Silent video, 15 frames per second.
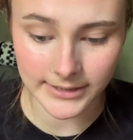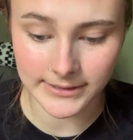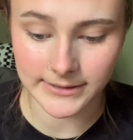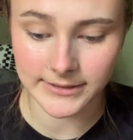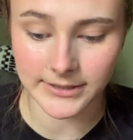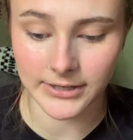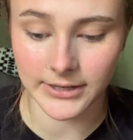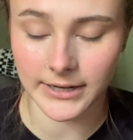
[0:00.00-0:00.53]

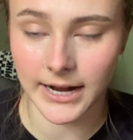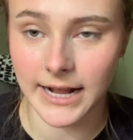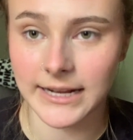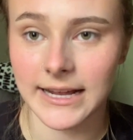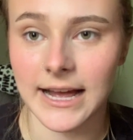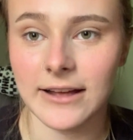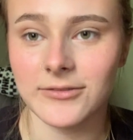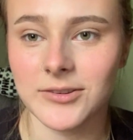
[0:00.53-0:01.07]
considering I
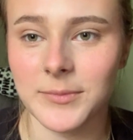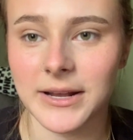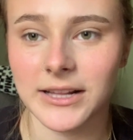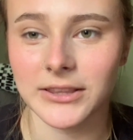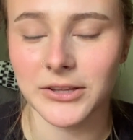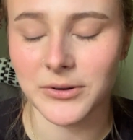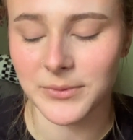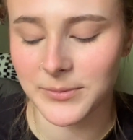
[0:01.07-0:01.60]
have to make a
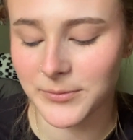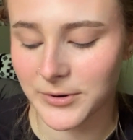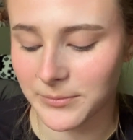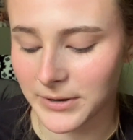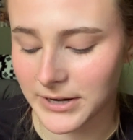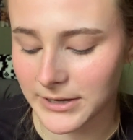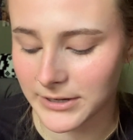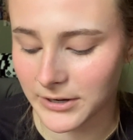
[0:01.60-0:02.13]
little bit more
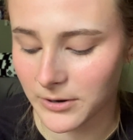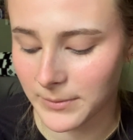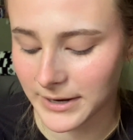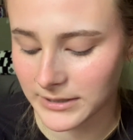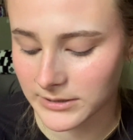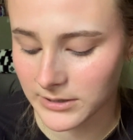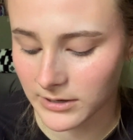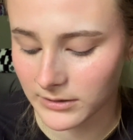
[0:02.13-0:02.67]
money to go
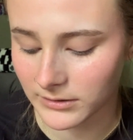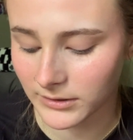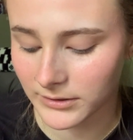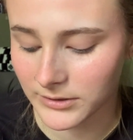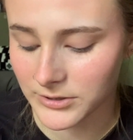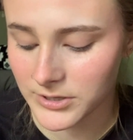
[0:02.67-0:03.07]
back to college,